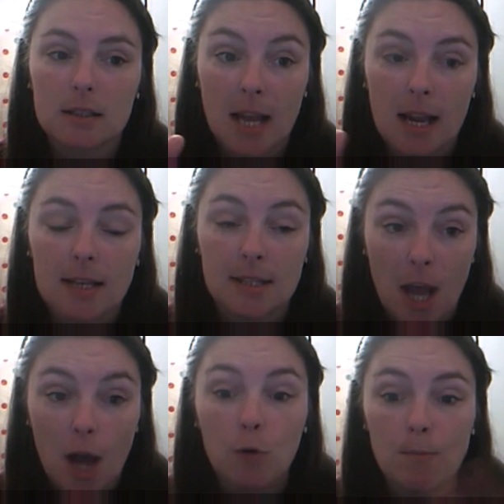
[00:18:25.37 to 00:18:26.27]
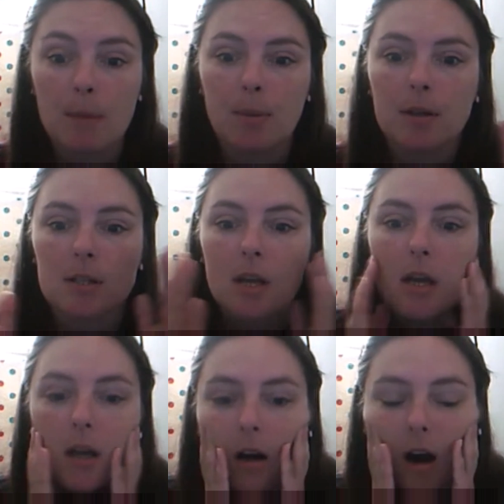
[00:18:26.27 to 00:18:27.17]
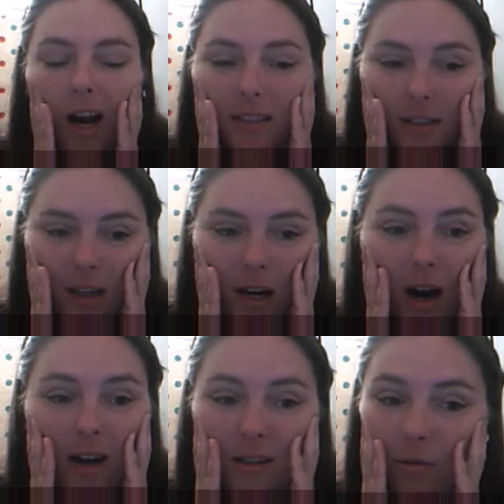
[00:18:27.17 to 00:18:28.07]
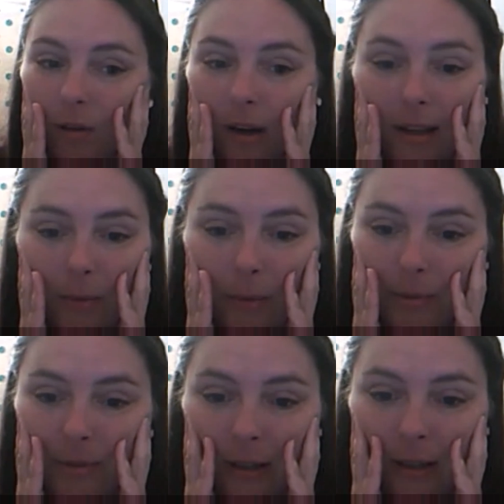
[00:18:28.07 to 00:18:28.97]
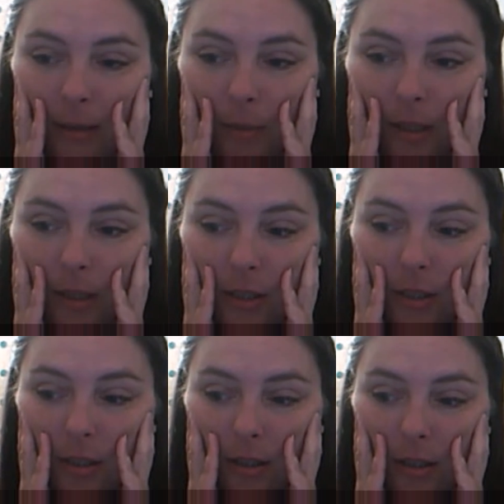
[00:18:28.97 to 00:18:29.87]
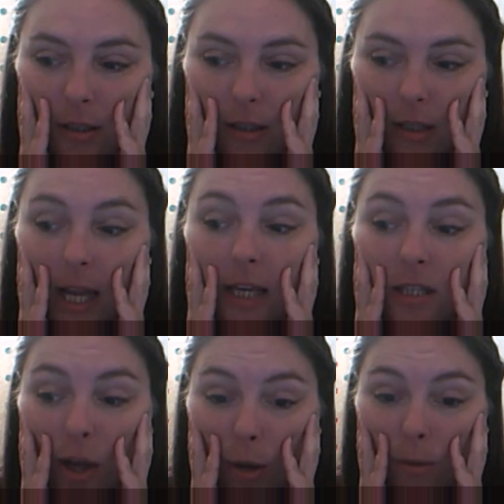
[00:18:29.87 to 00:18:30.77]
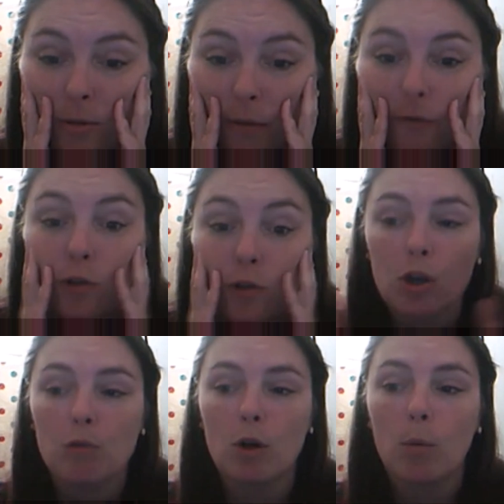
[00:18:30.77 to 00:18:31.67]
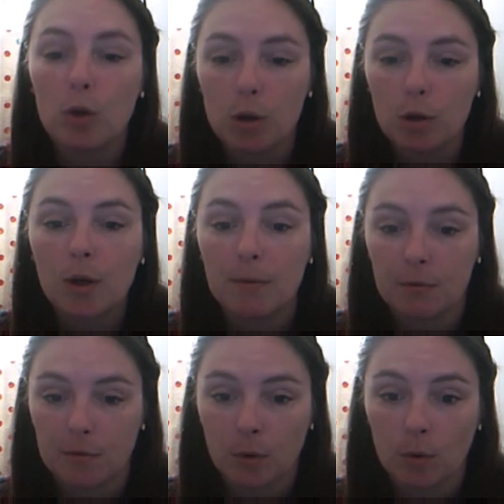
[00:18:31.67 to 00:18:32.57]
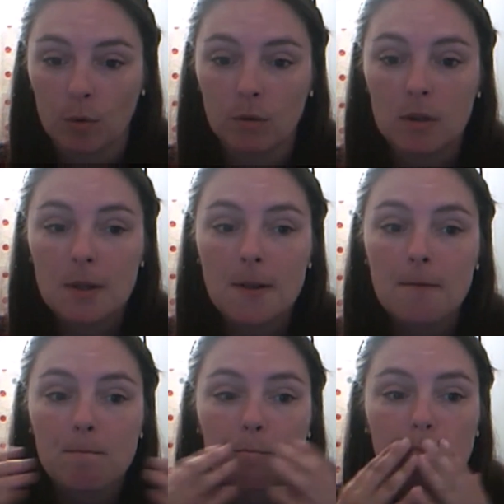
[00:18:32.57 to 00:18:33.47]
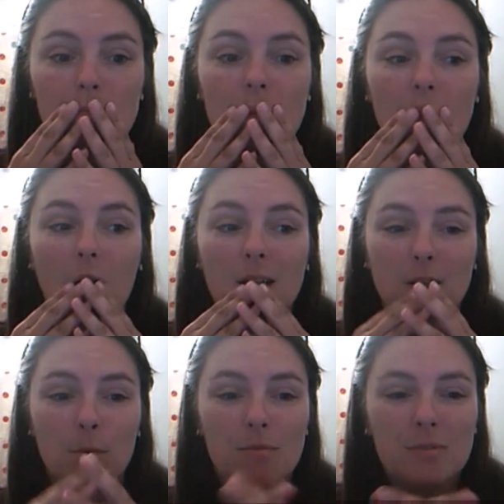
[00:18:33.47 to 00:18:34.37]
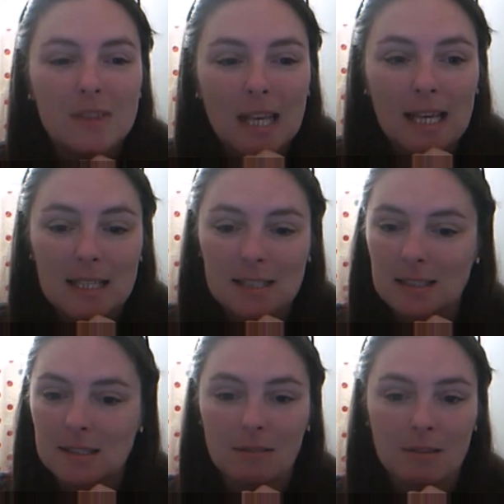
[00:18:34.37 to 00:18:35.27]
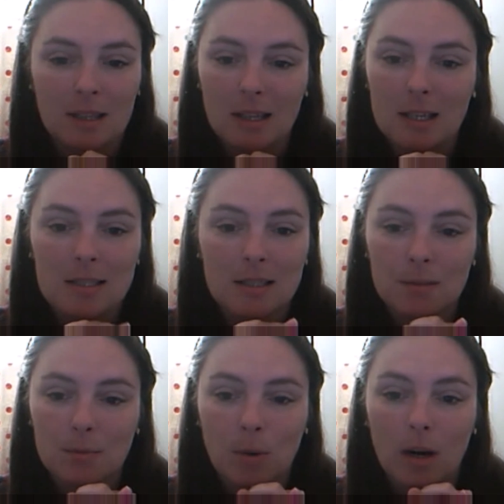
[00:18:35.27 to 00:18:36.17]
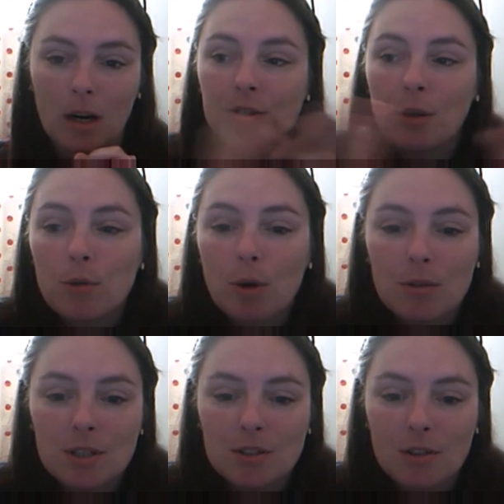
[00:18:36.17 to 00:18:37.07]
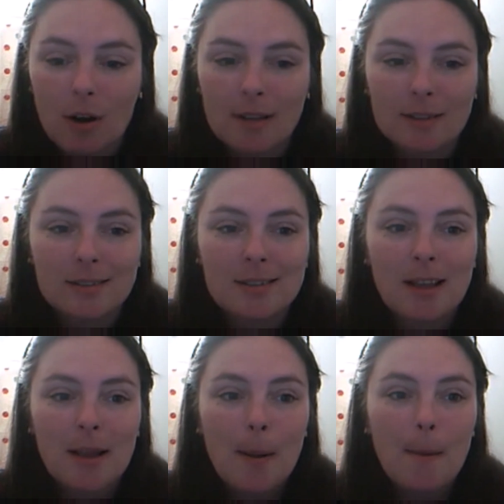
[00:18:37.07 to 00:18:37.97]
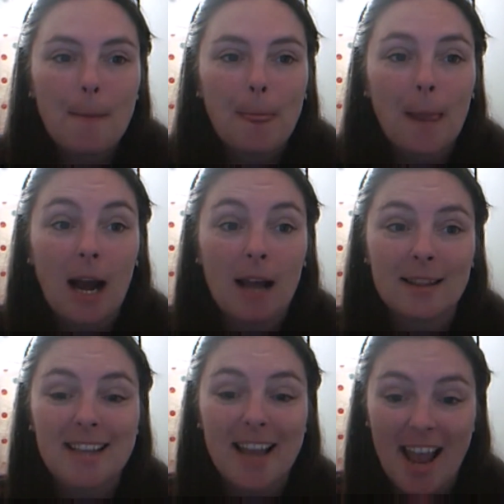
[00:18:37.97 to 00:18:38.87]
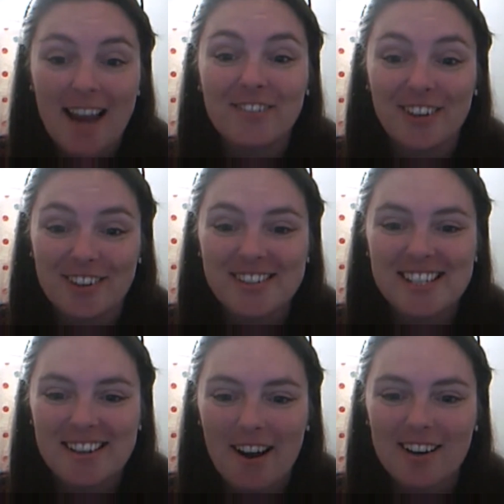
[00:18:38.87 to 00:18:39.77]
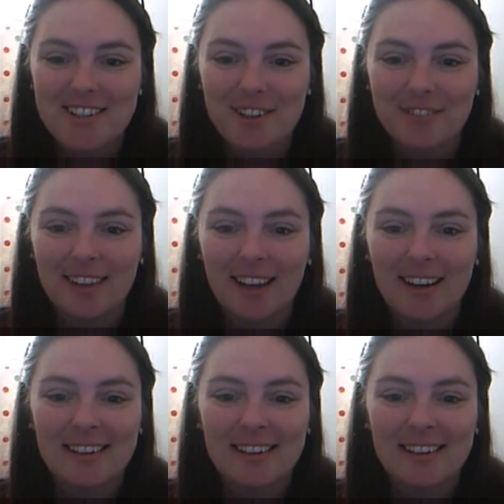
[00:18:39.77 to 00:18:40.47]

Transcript: tell me, because I don't like their website that much, in terms of, if you don't know what you're looking for, I don't think it's necessarily the easiest one. I don't know the designers, and there's a hell of a lot of designers on there,